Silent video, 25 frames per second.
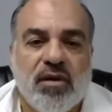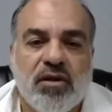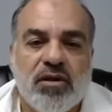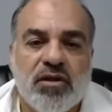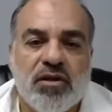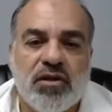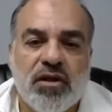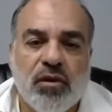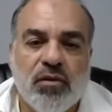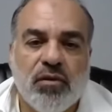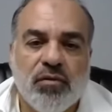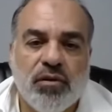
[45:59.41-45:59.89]

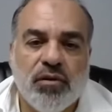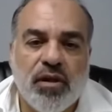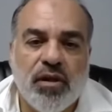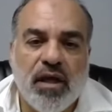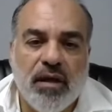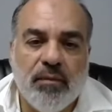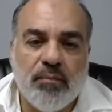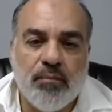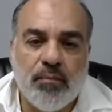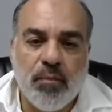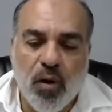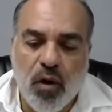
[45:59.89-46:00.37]
So
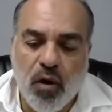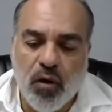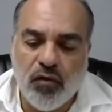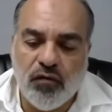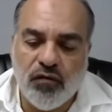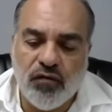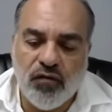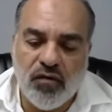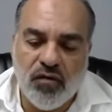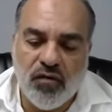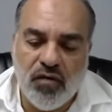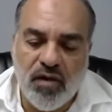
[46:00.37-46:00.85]
the
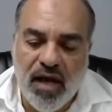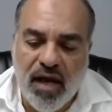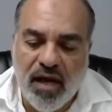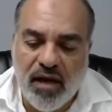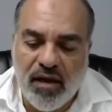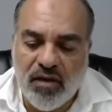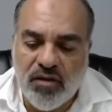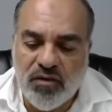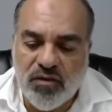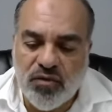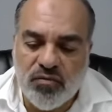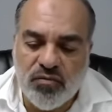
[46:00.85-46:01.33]
person that
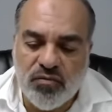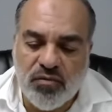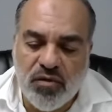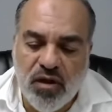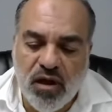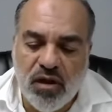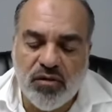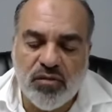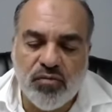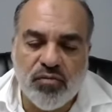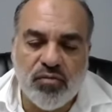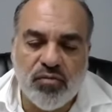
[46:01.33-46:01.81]
is
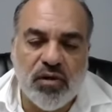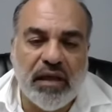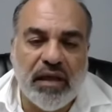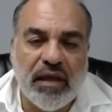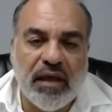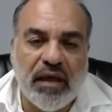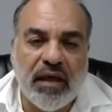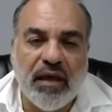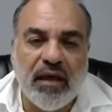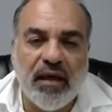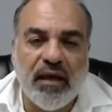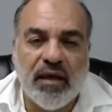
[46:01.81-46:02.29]
not
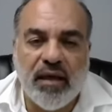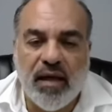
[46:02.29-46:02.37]
really